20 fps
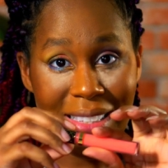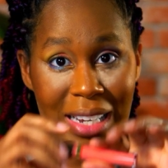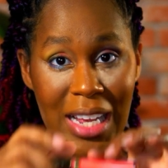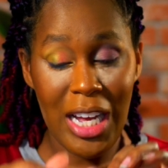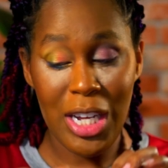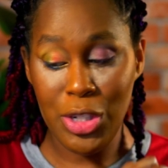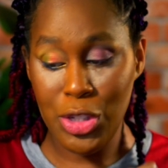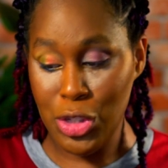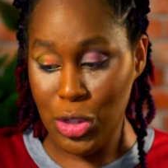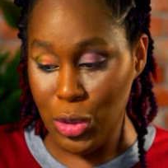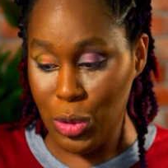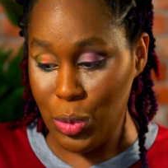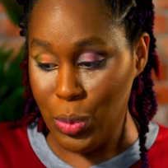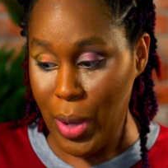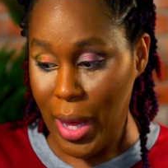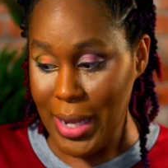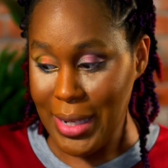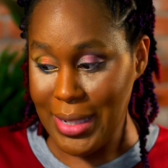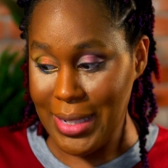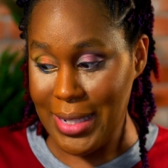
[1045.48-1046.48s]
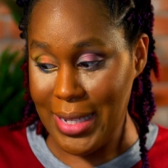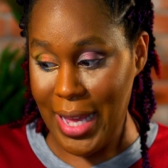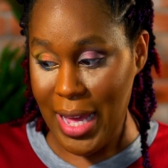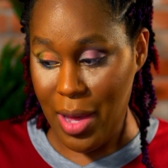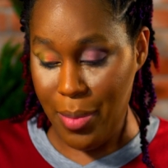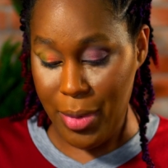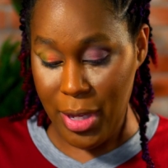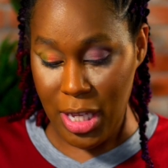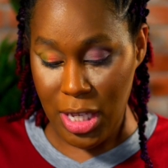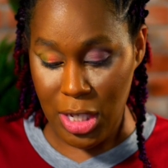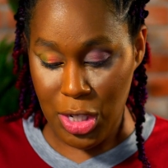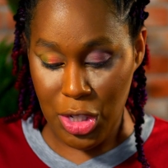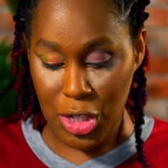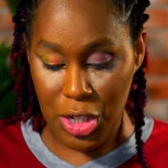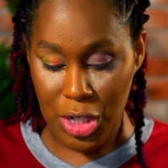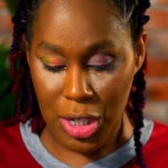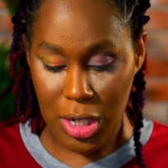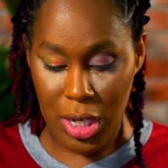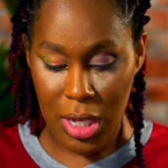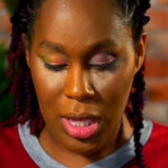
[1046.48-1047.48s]
not to
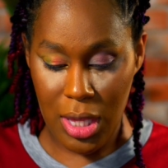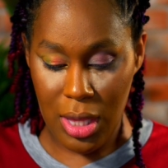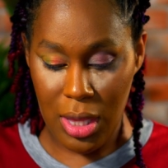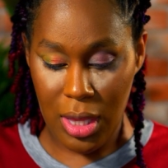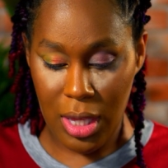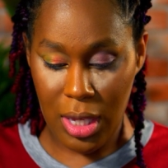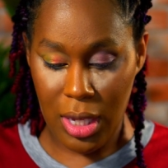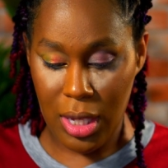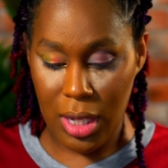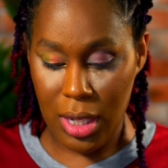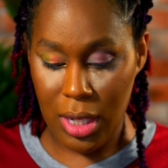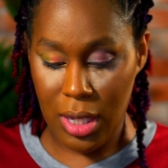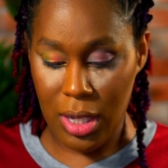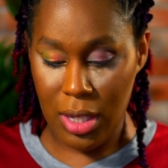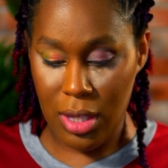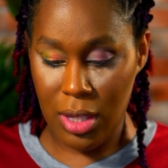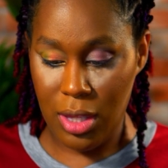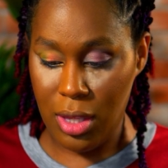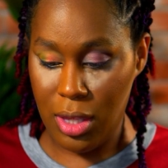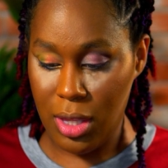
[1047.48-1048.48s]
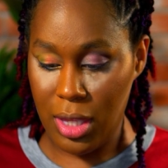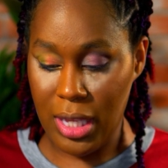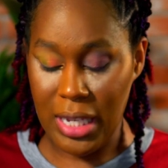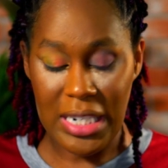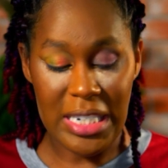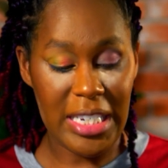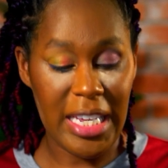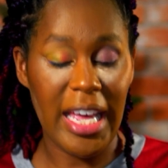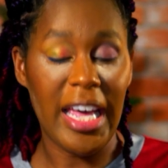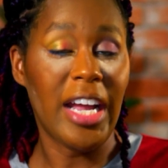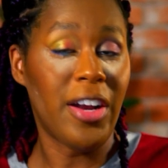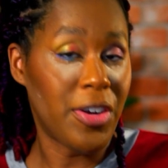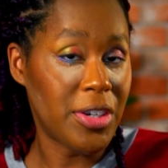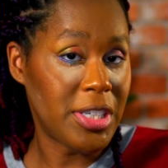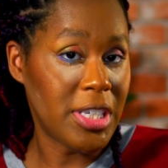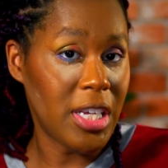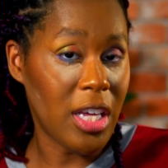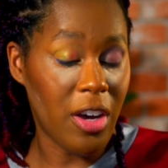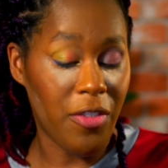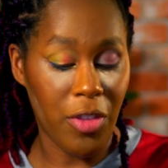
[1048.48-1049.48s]
damage the
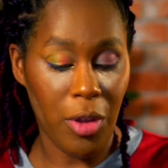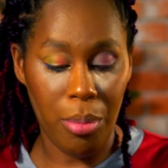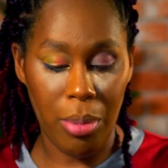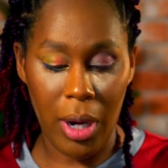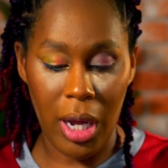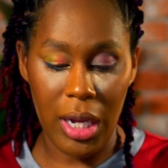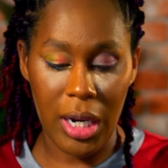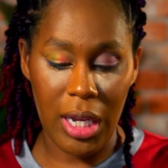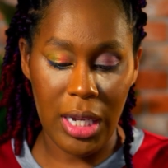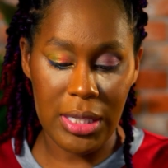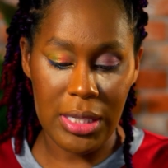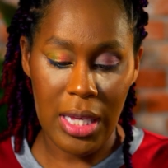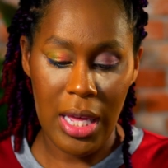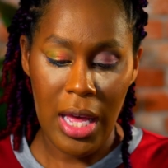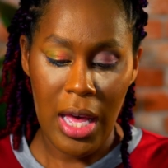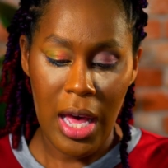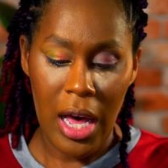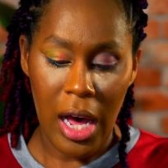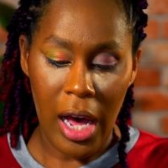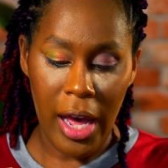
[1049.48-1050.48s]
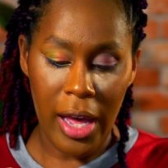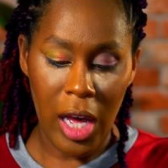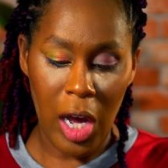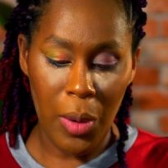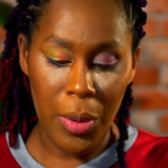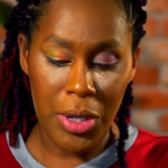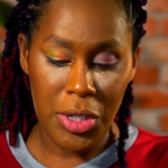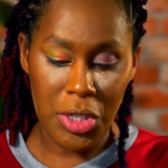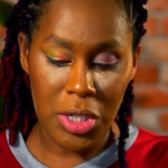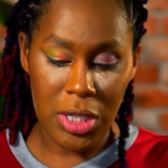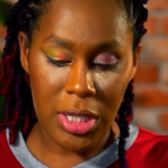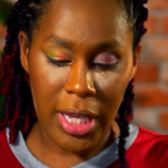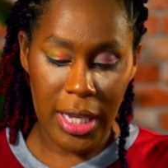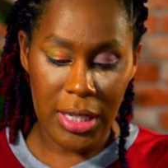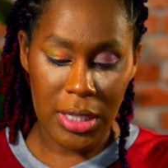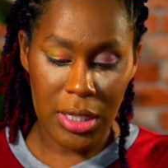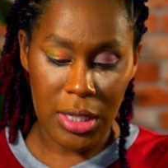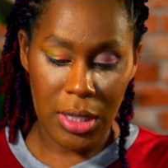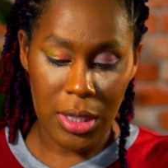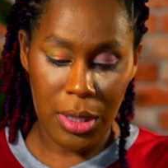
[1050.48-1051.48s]
integrity of the product, I always just
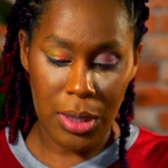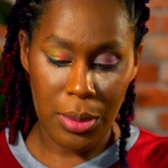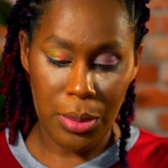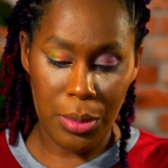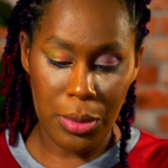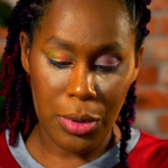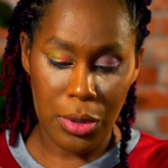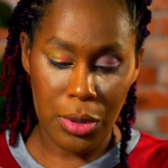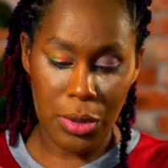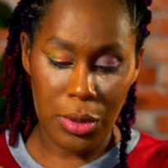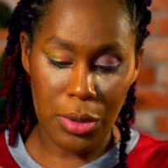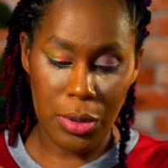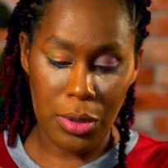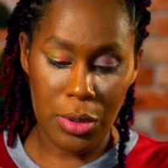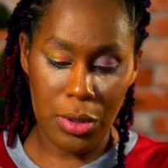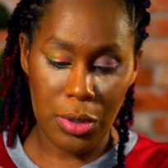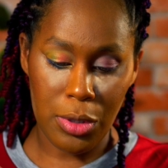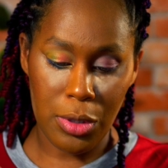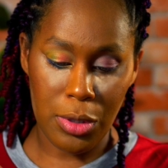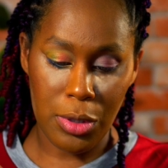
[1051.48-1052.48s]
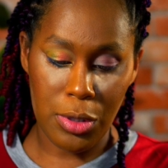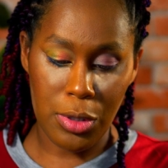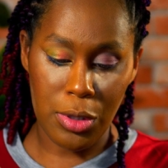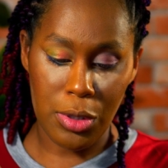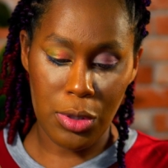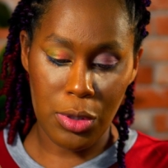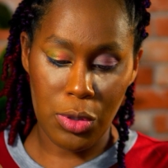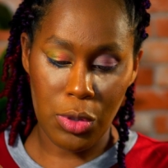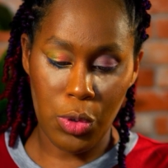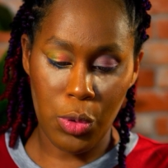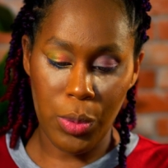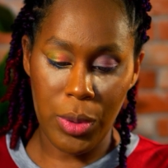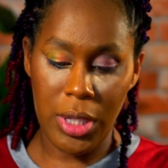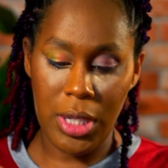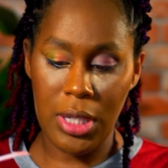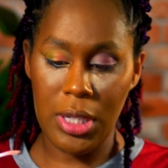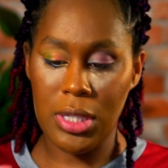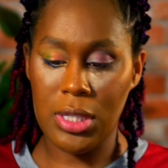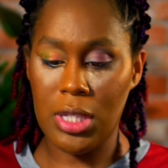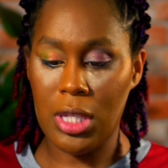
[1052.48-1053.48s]
like to
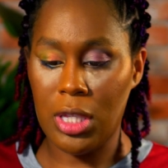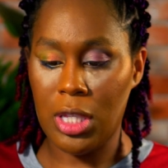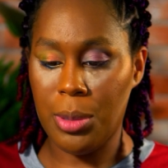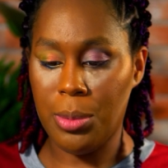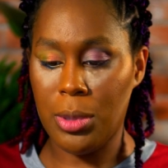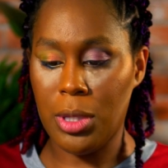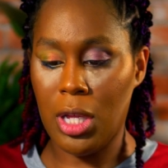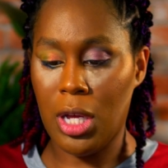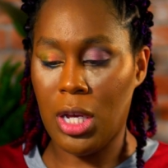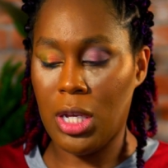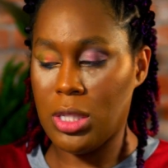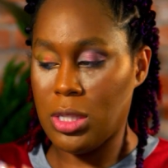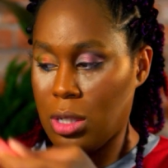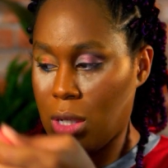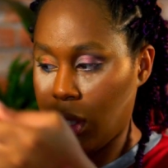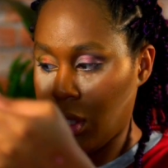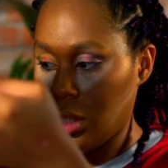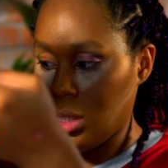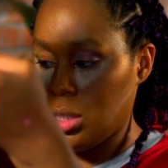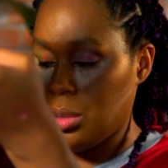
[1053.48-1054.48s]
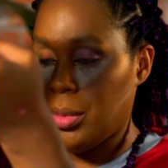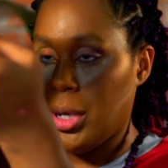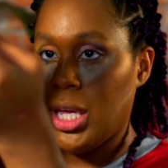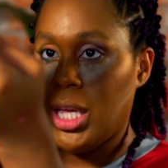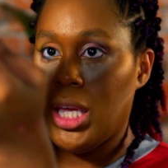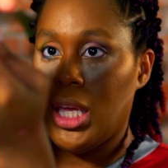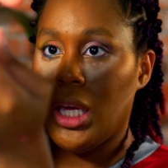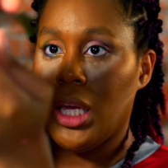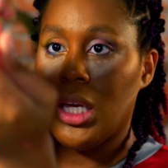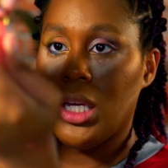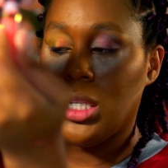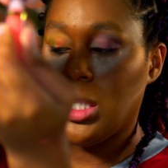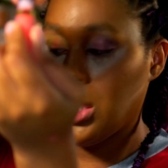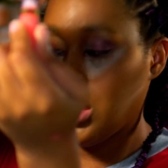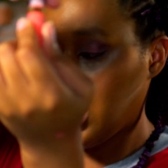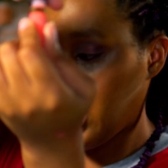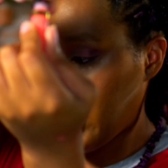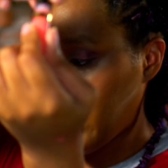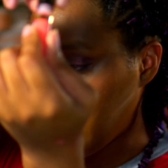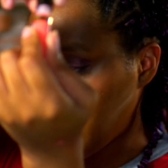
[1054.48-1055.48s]
squeeze the lip gloss onto my hand
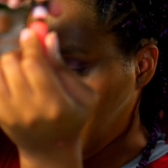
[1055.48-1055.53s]
like